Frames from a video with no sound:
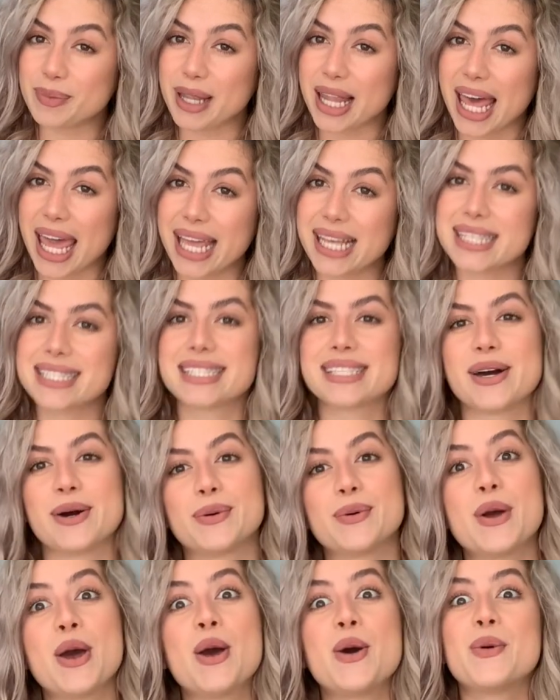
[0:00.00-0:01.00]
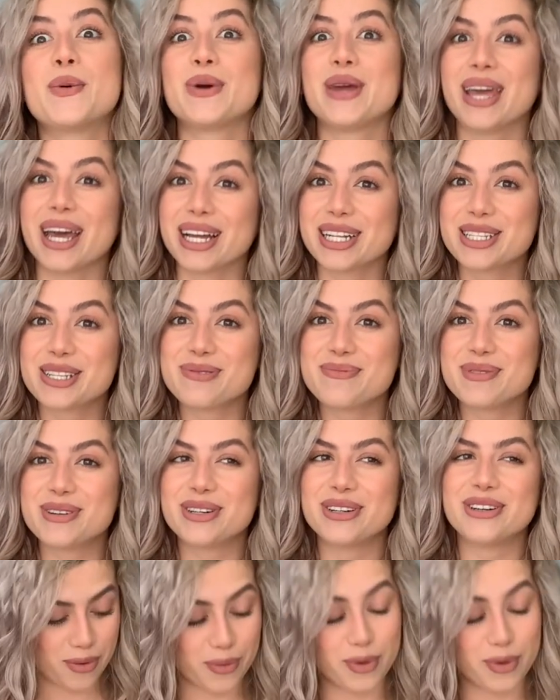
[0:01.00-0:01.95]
place, so we had to move.